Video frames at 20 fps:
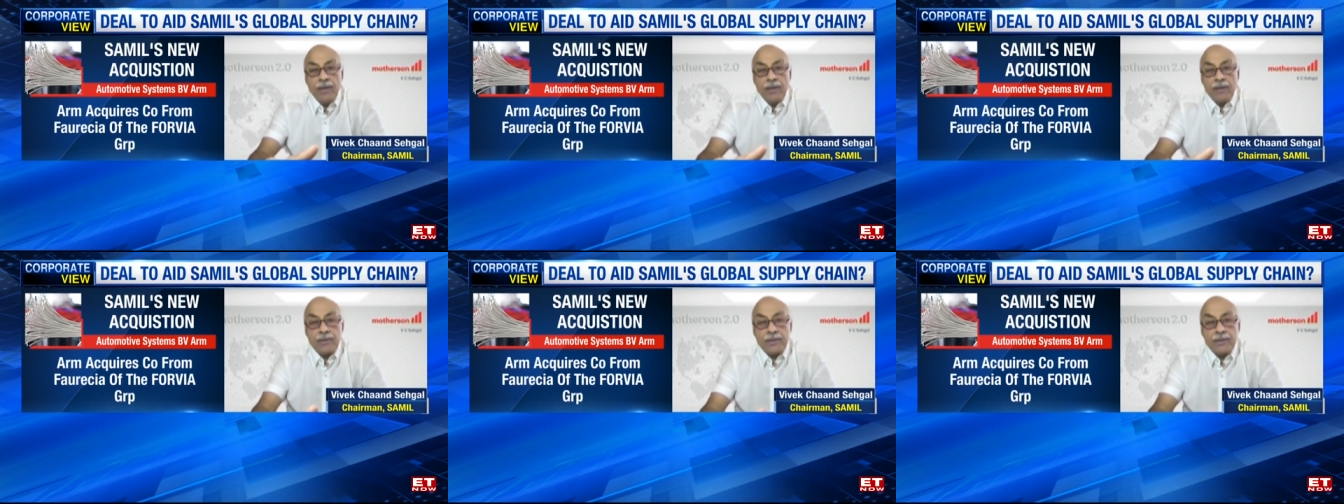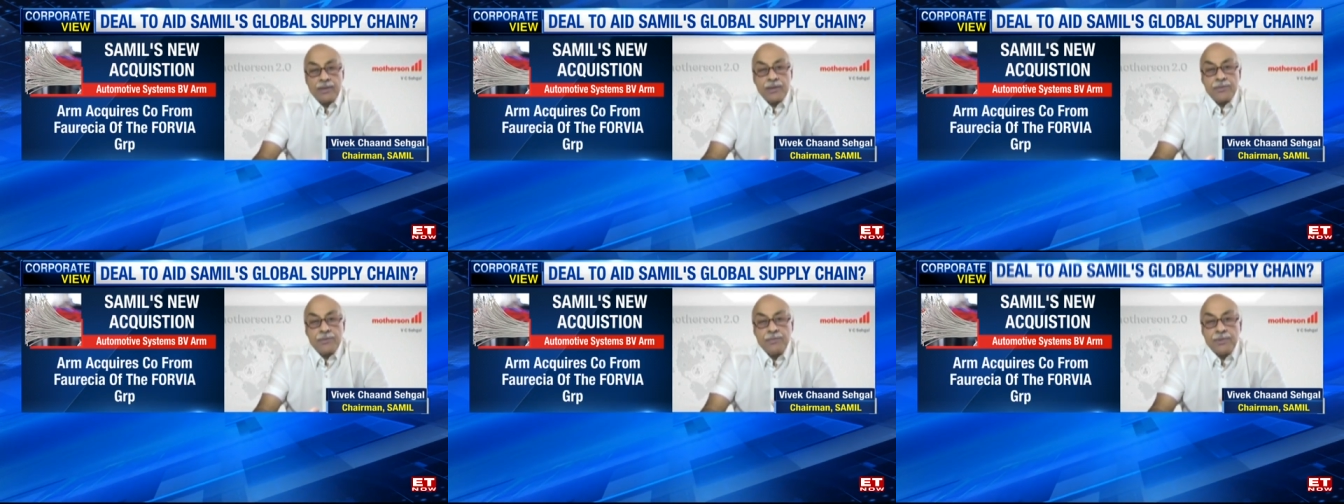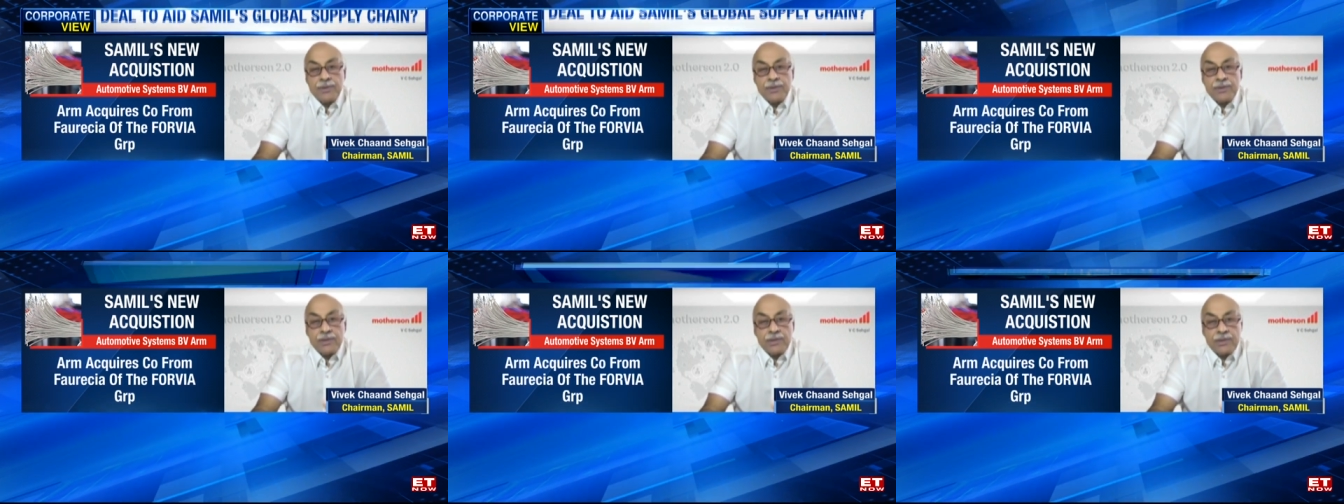This
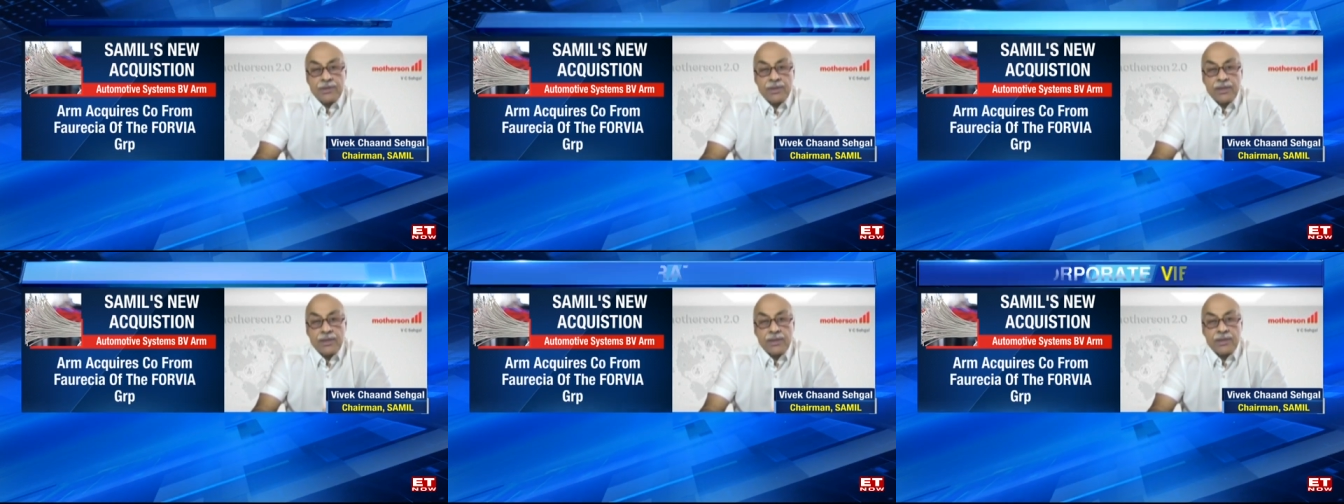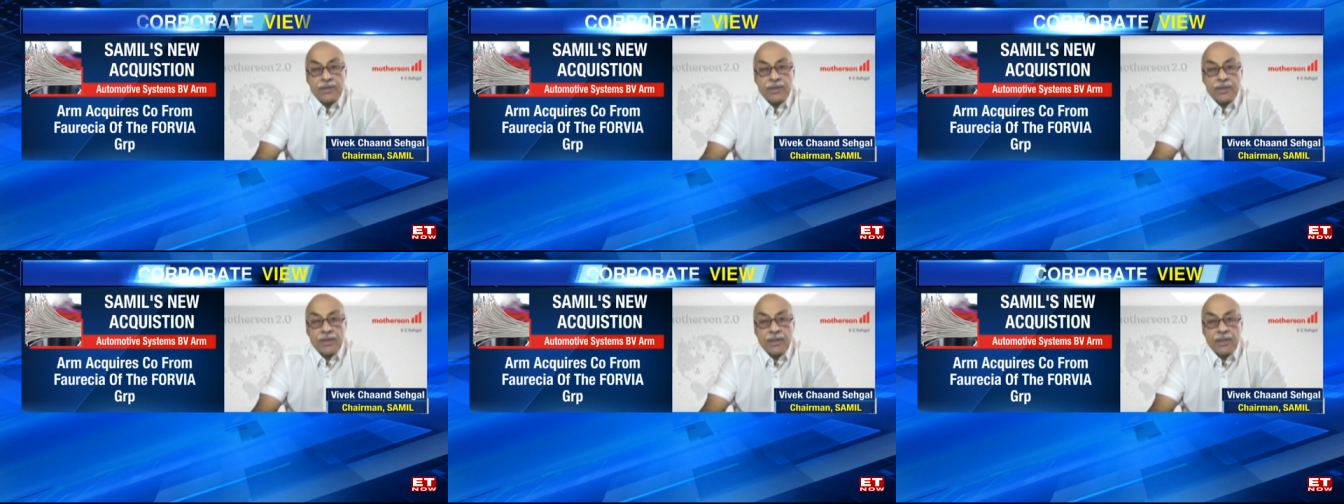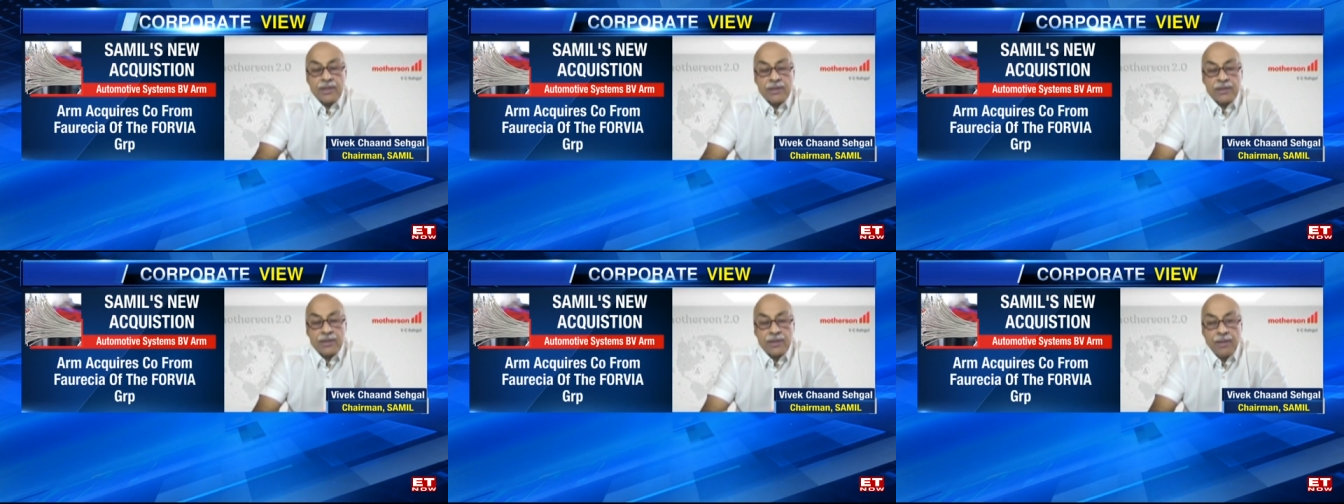business is
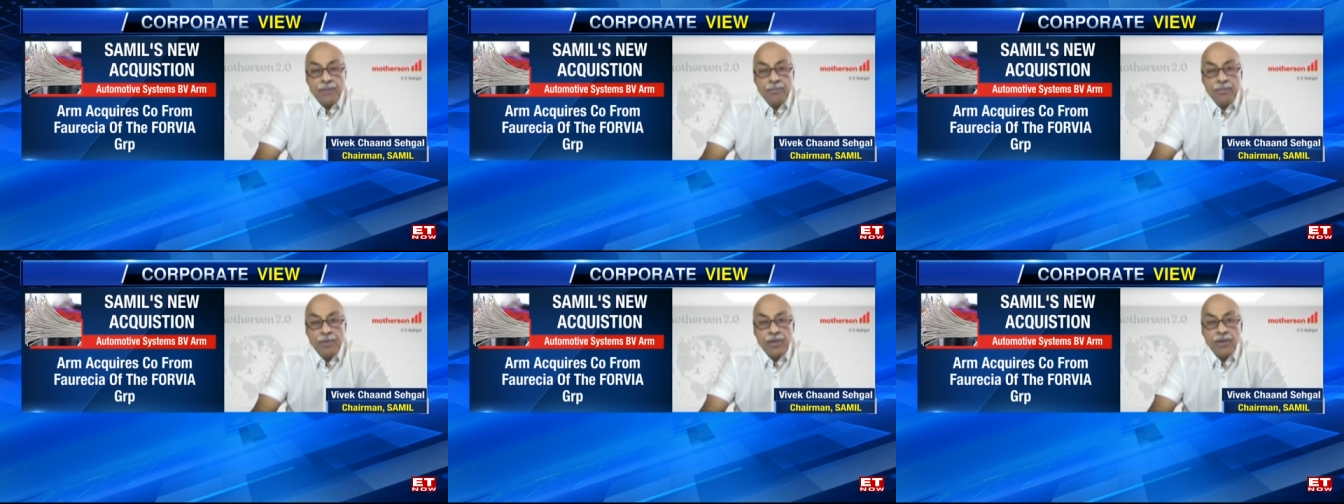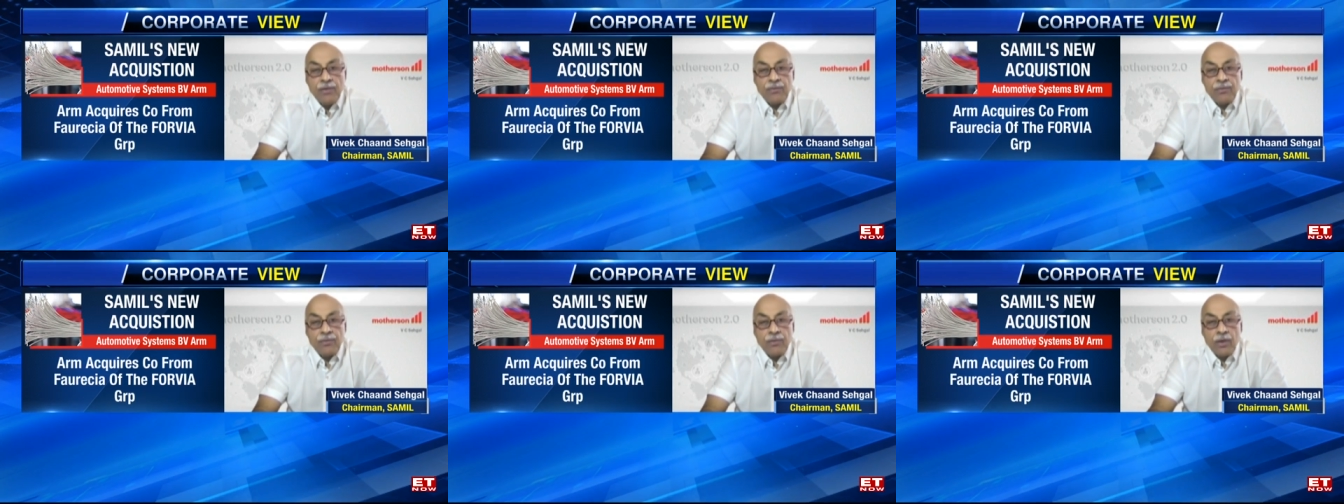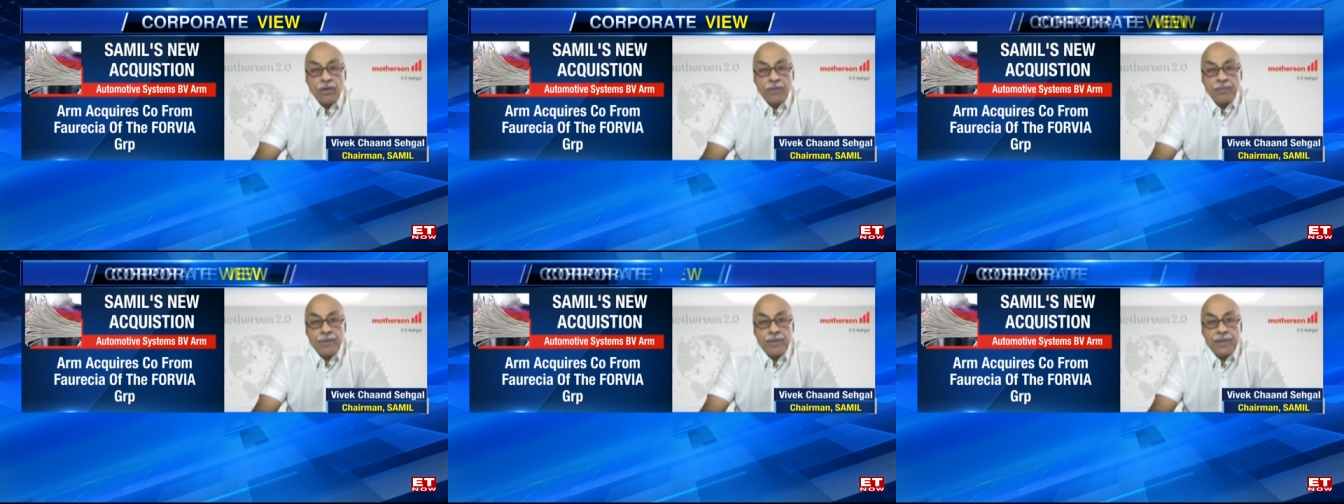assembly of
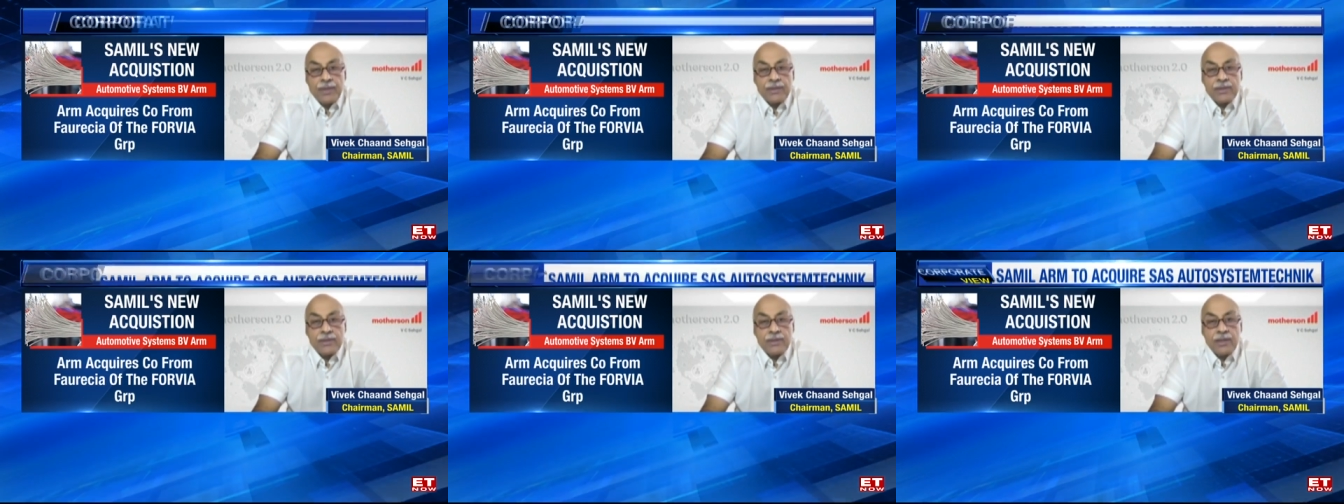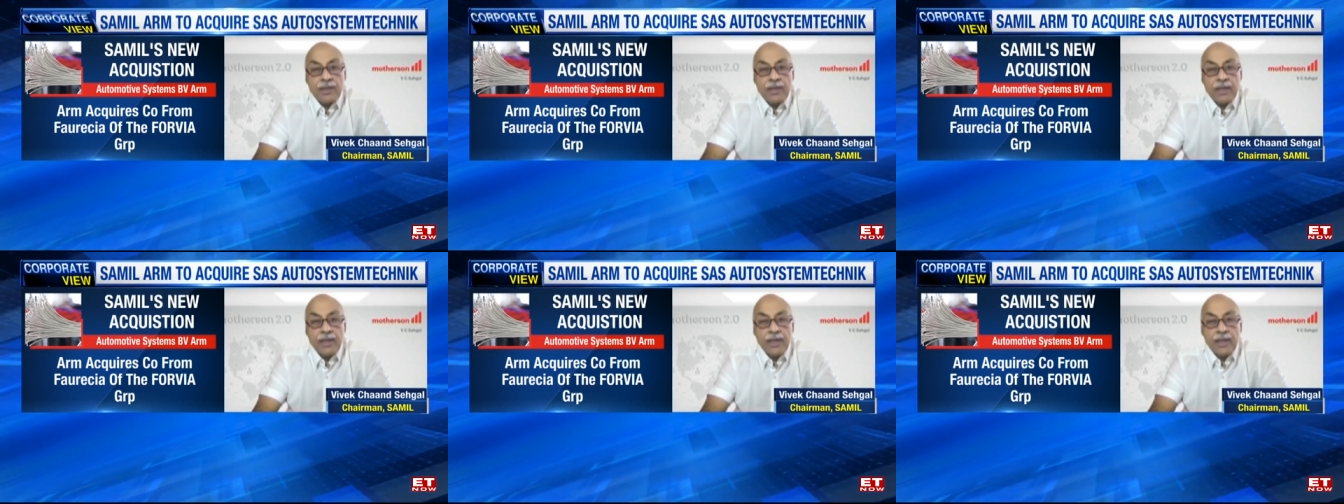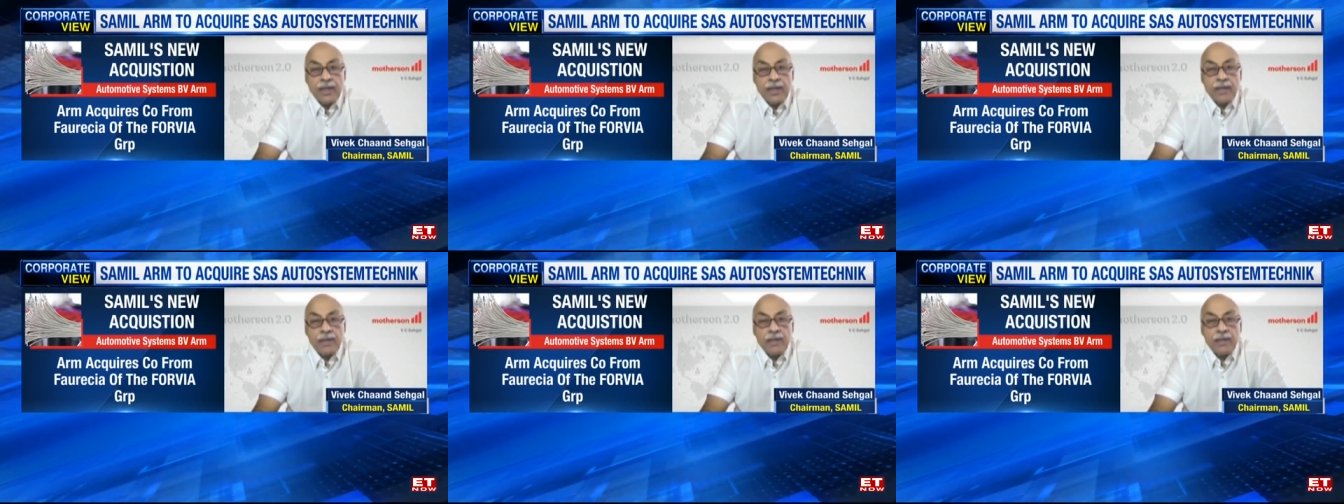cockpits
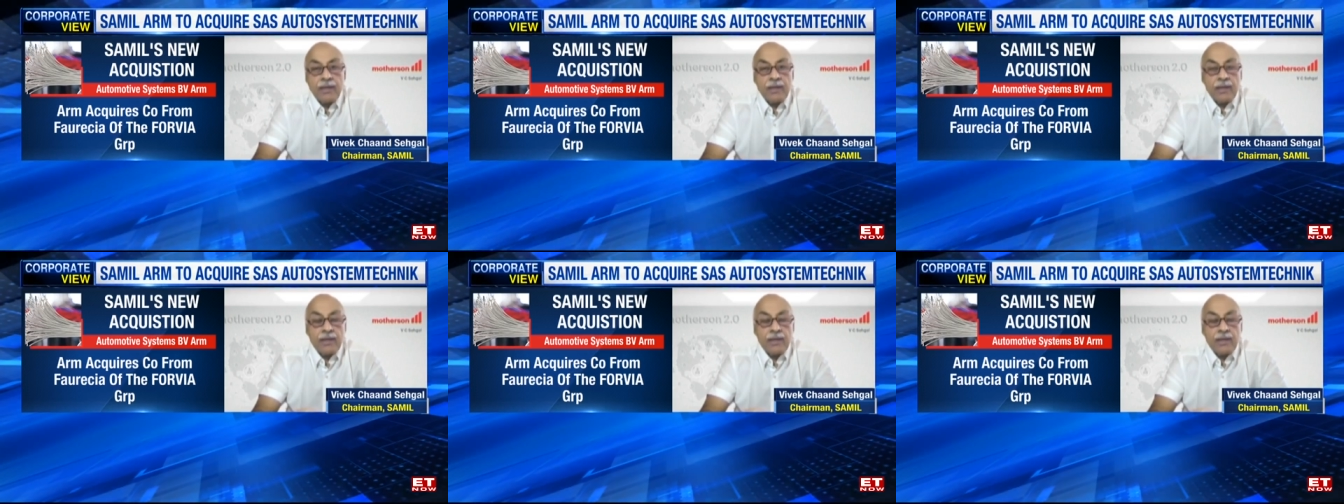in